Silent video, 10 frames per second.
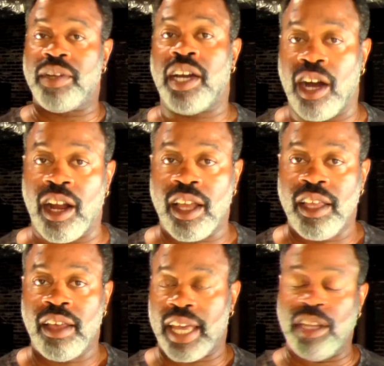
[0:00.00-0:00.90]
the car.
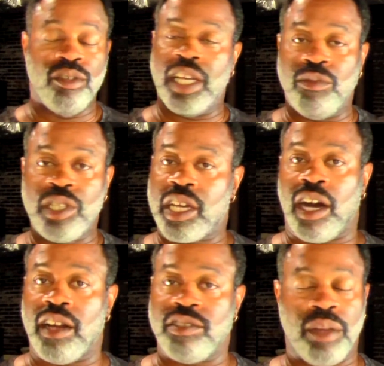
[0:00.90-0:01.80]
I can't do nothing with the
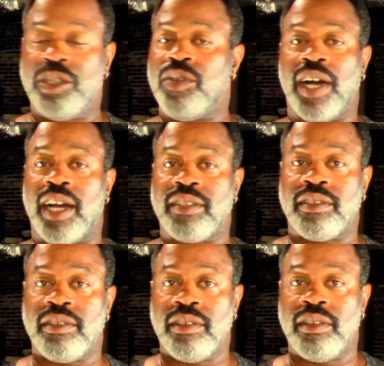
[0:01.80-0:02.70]
car. 72 hours.
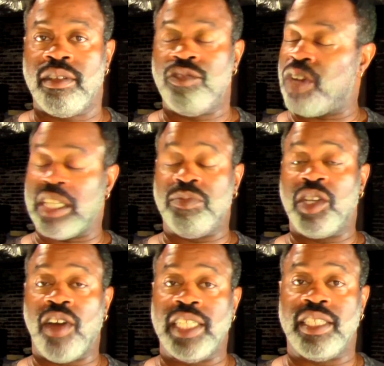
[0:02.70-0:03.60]
Drives me
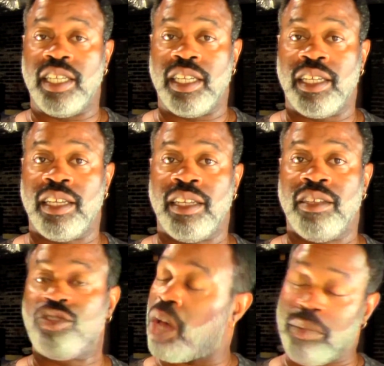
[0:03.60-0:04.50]
crazy.
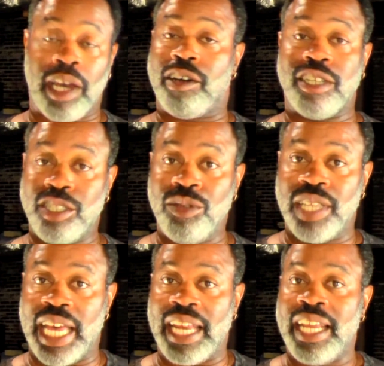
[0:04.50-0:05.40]
So I'm not going to do
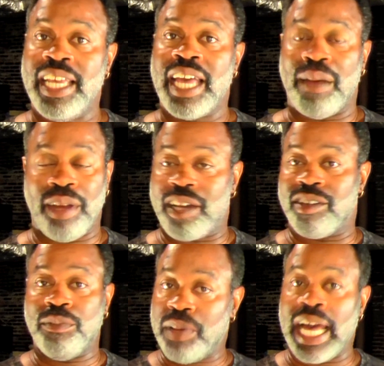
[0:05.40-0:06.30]
that. I'm not
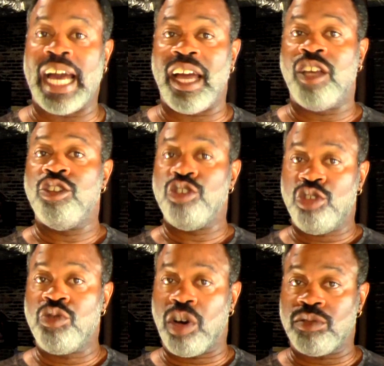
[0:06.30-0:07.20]
going to apply
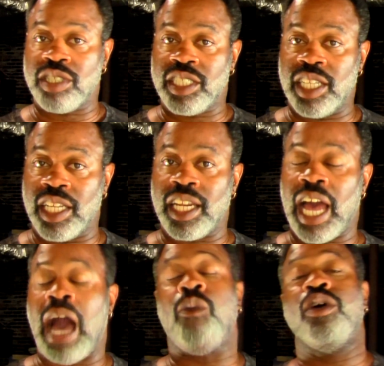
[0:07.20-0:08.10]
2 coats of sealant.
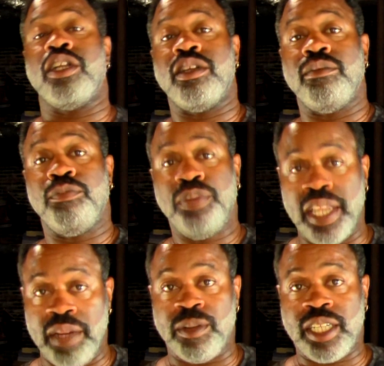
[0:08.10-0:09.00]
I want
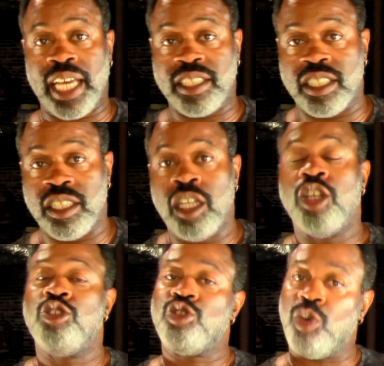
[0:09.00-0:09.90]
plenty of protection,
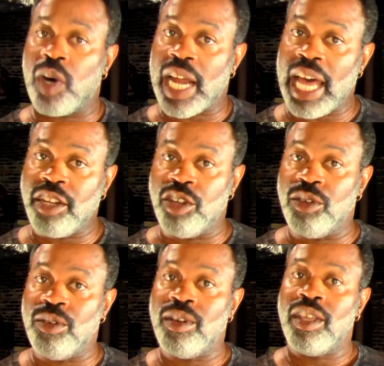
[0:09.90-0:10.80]
so what I do